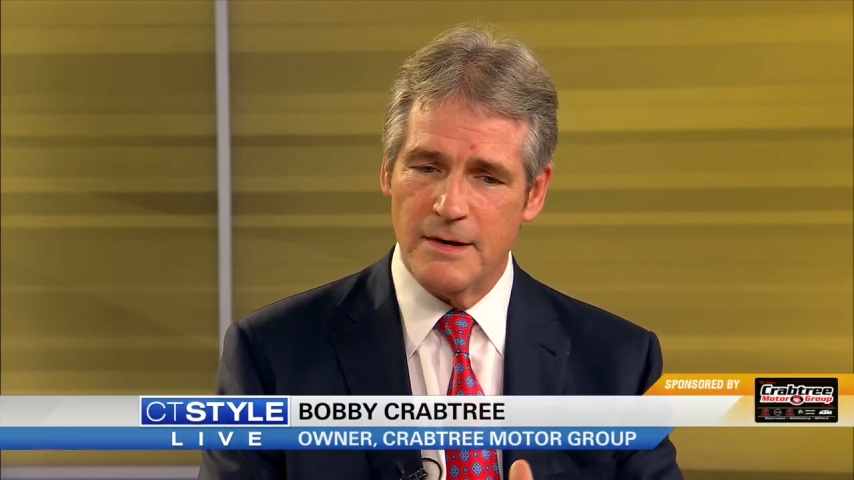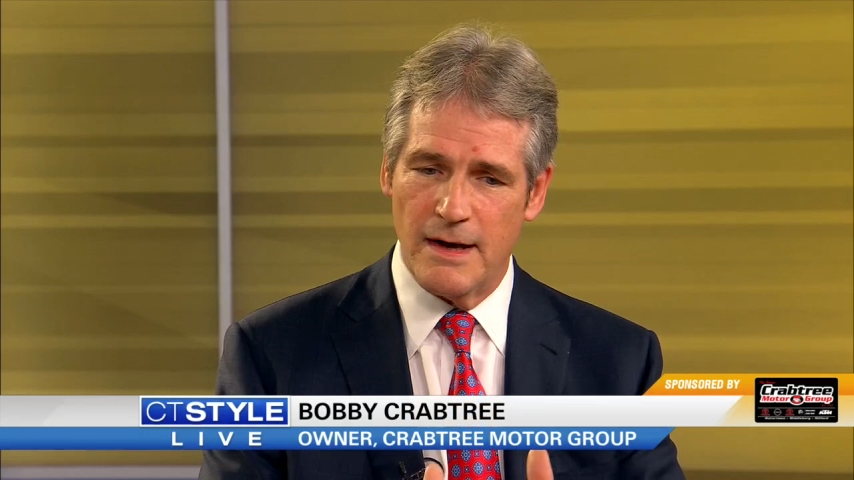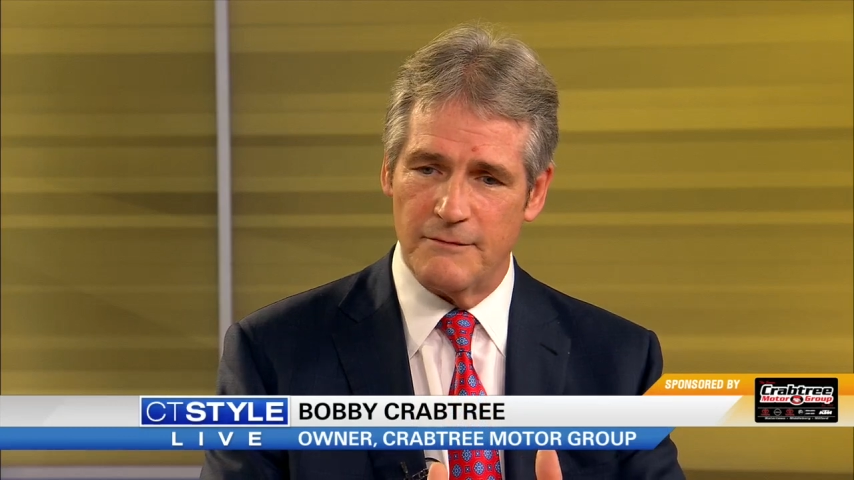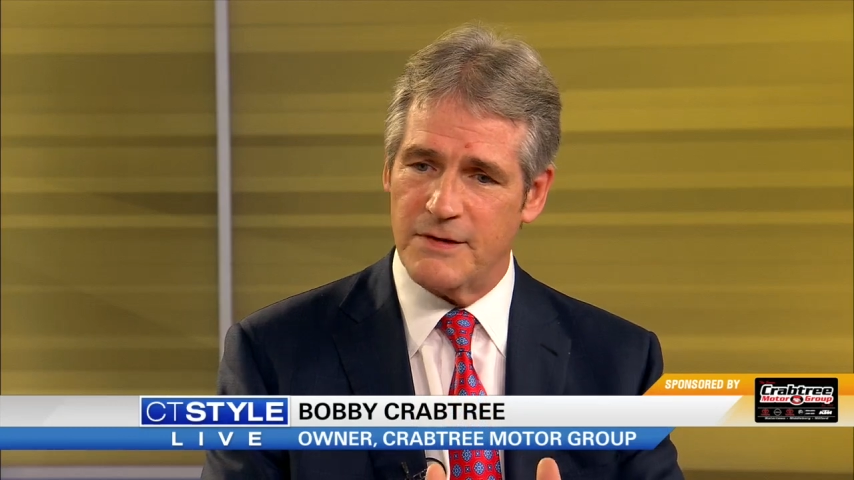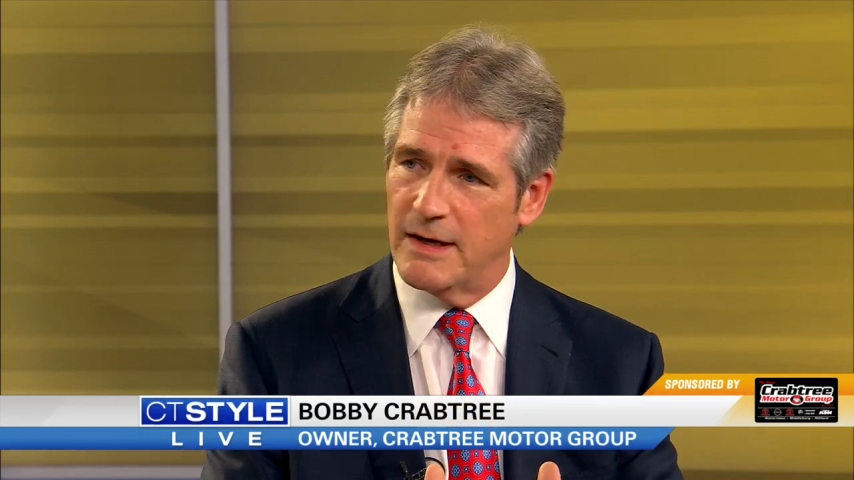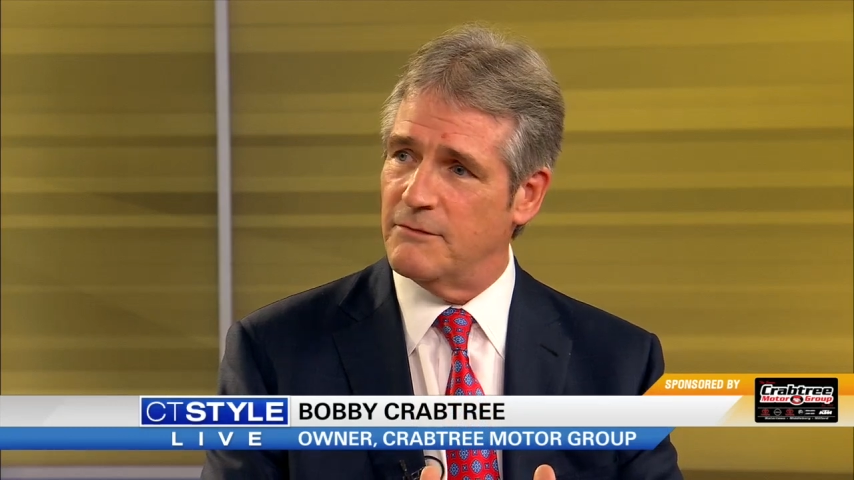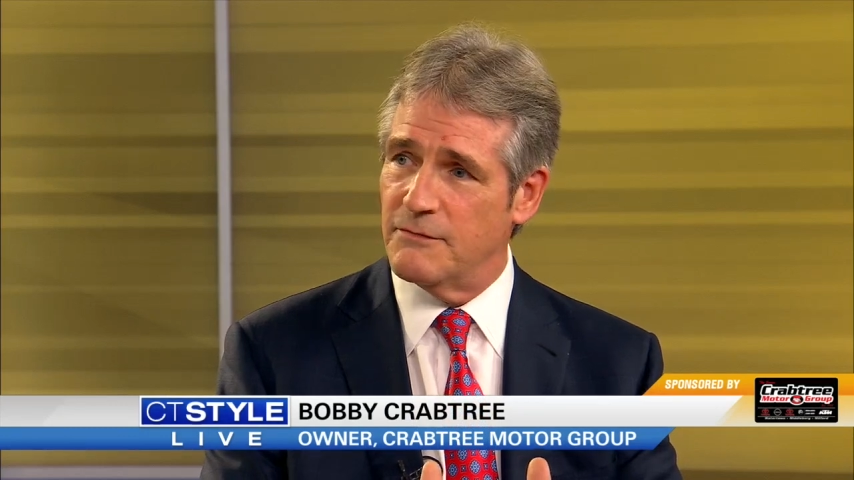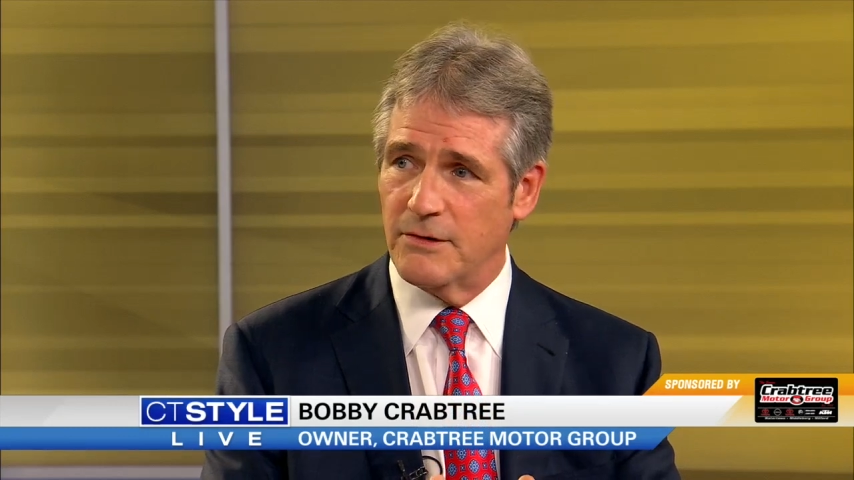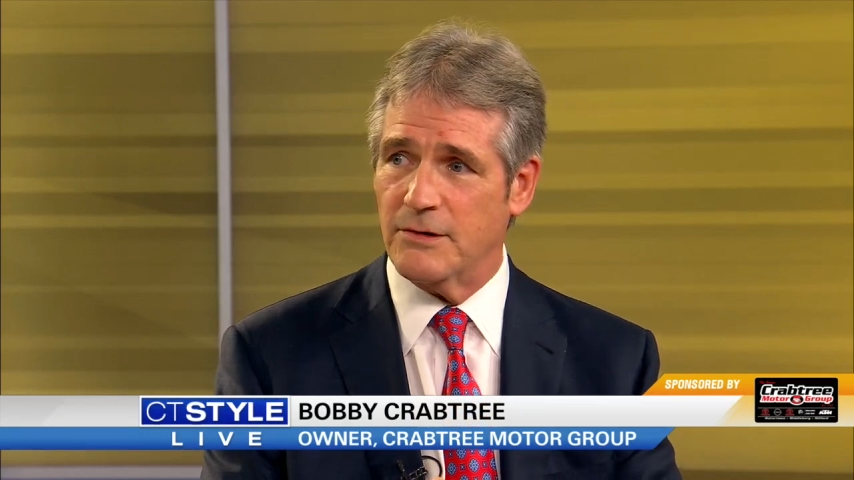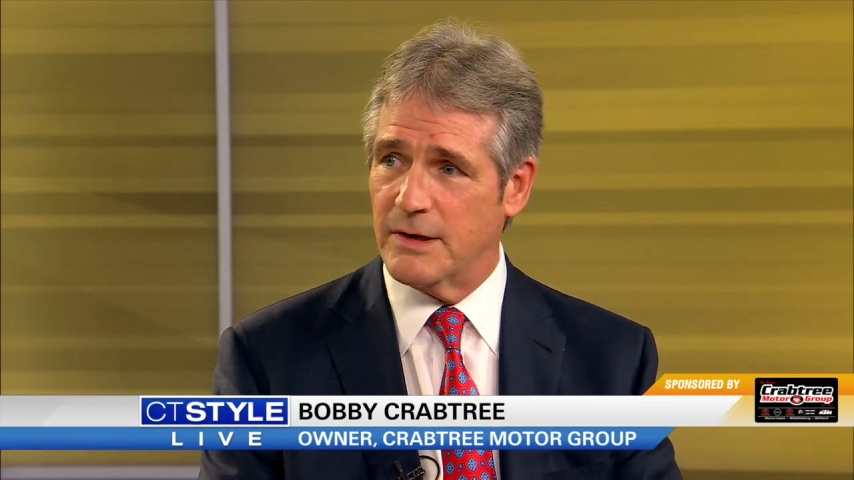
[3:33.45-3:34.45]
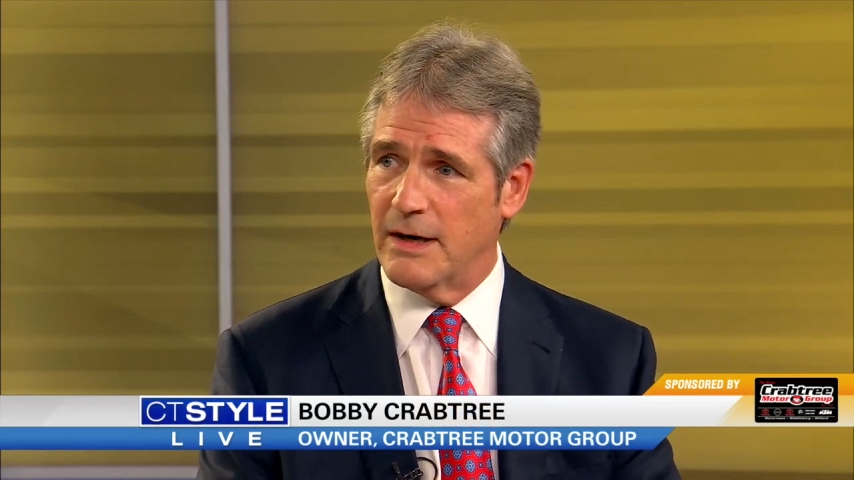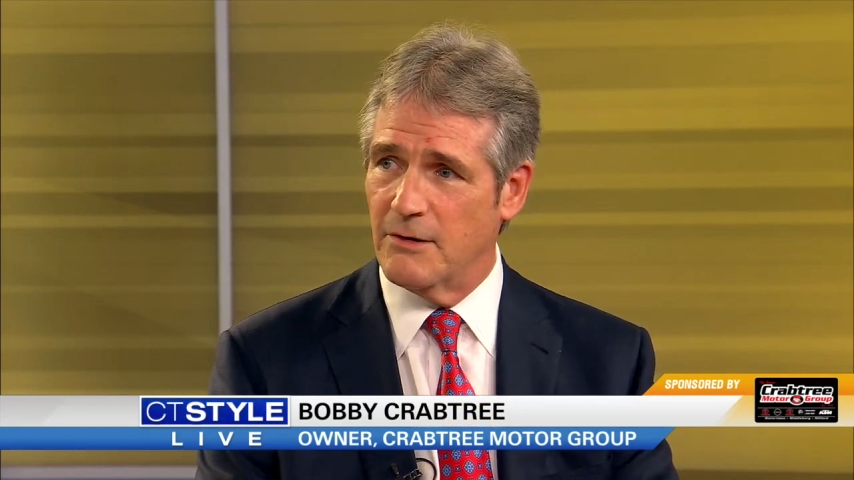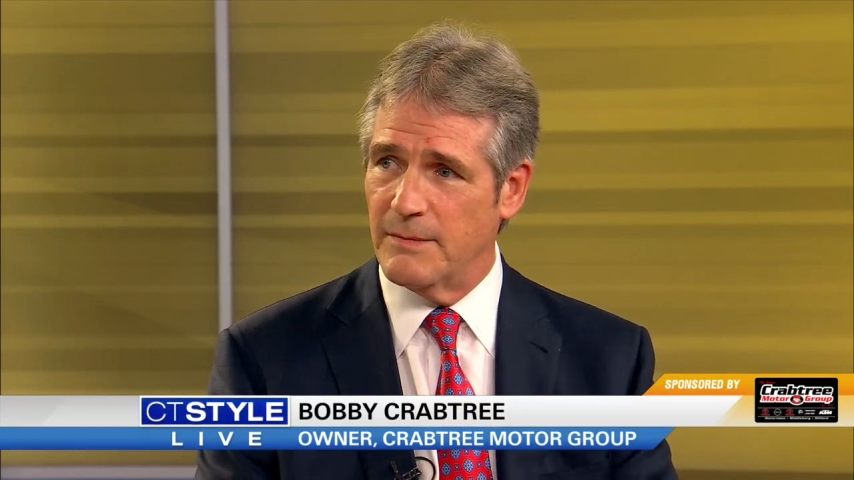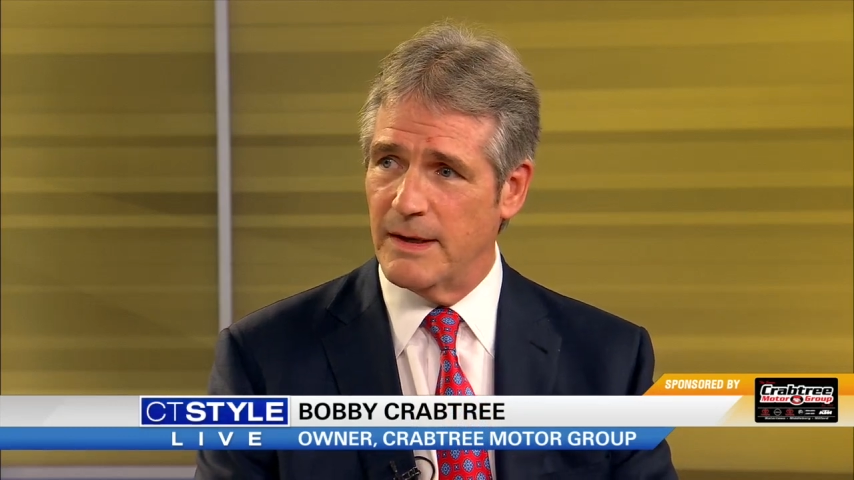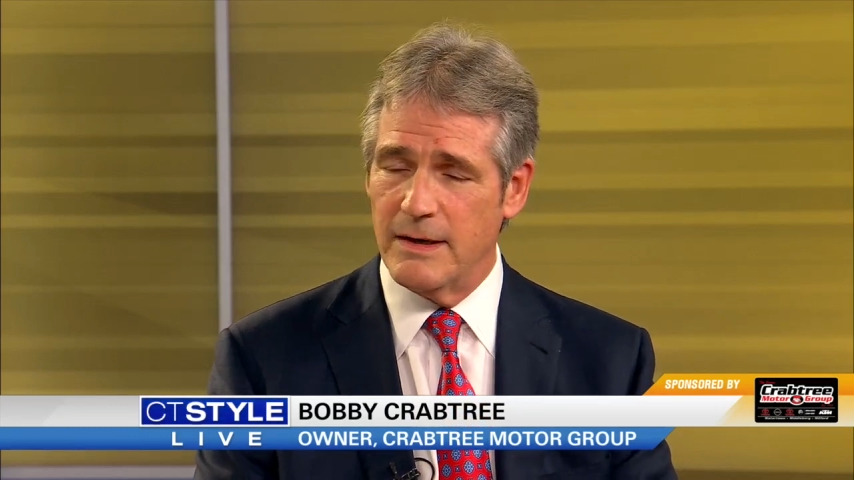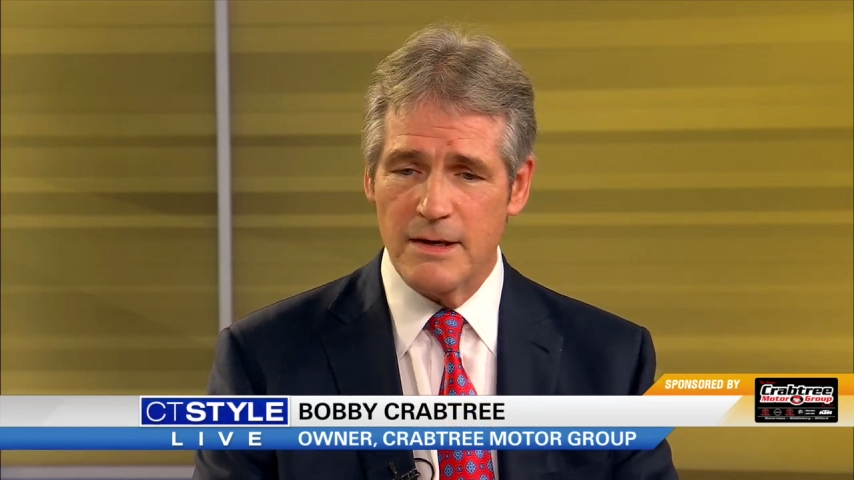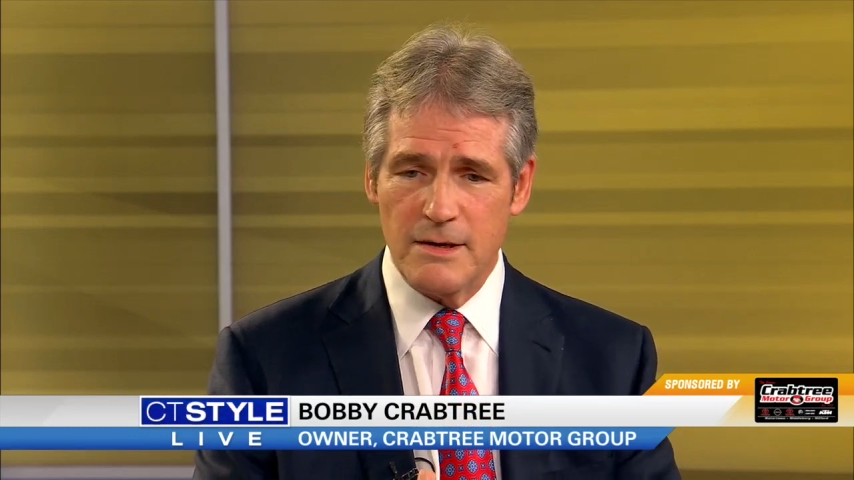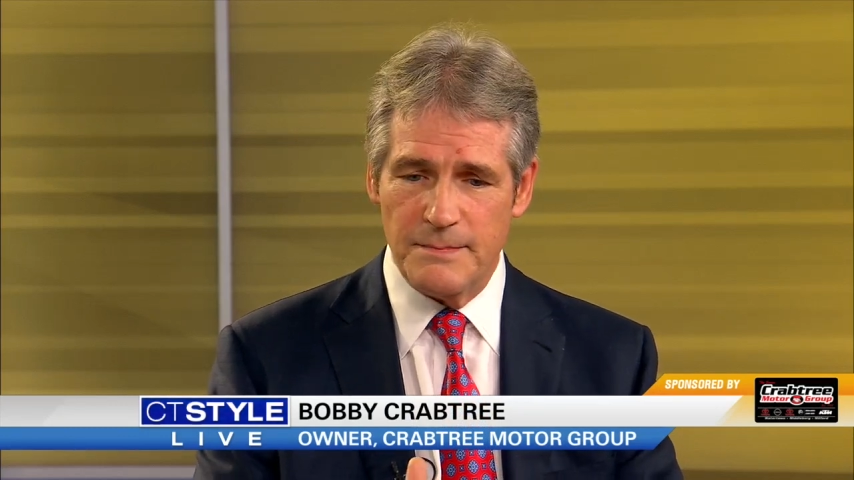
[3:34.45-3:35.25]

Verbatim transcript: have taken very good care of me.